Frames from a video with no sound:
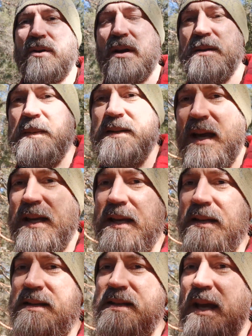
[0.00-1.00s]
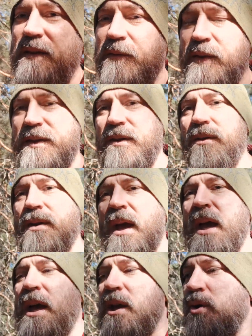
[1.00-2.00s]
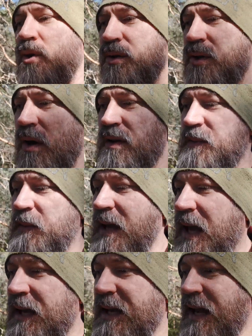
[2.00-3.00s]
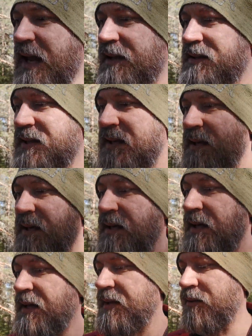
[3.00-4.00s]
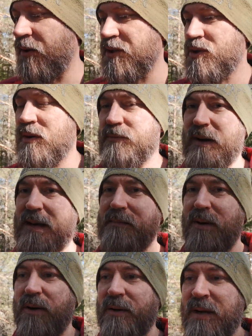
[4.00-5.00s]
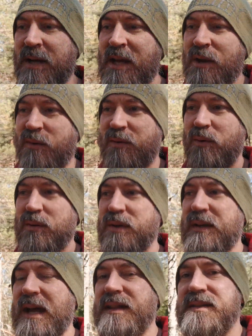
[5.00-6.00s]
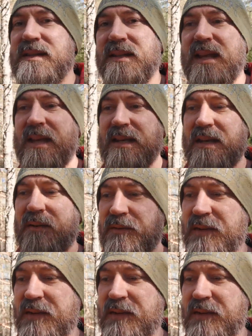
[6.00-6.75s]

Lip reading: you're not going to be taking the safe with you. You're not going to be heading out like John Rambo with all your guns and kit and